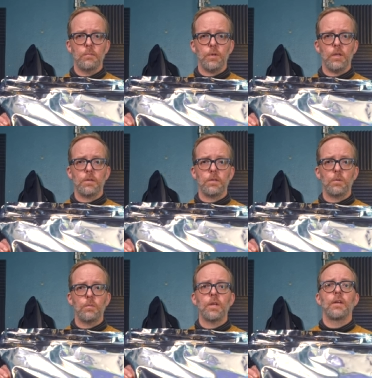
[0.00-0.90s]
Pillow
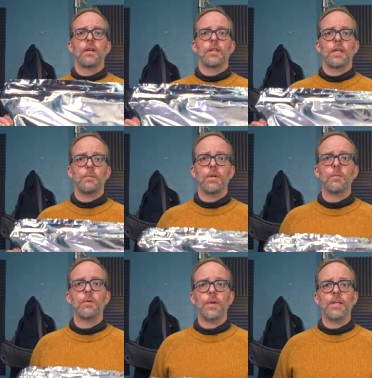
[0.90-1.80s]
Cube. They appear
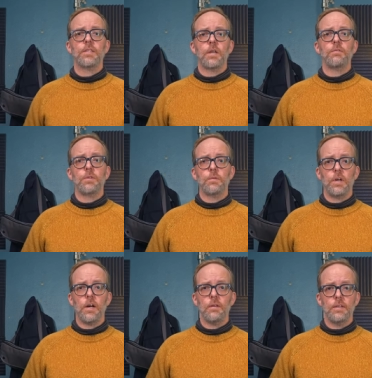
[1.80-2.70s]
to be based out of
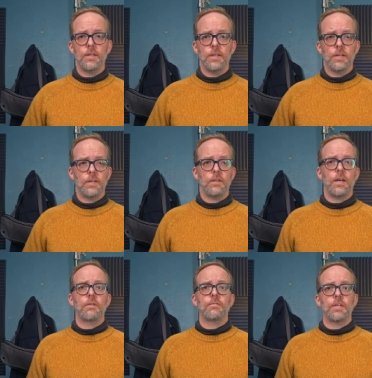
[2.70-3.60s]
Utah. A
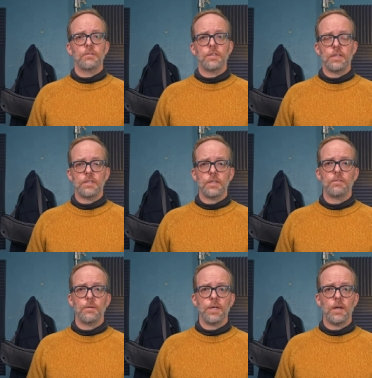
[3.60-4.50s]
lot of interesting
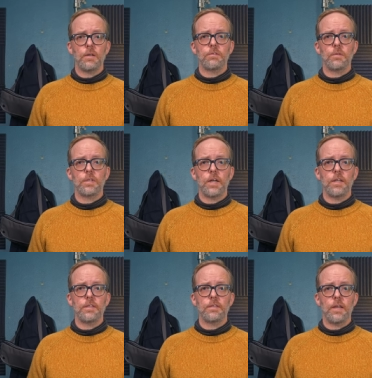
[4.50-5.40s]
stuff coming out of Utah
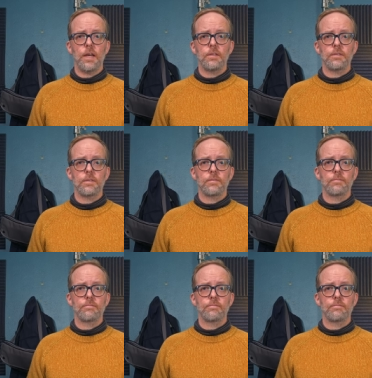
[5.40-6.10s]
these days.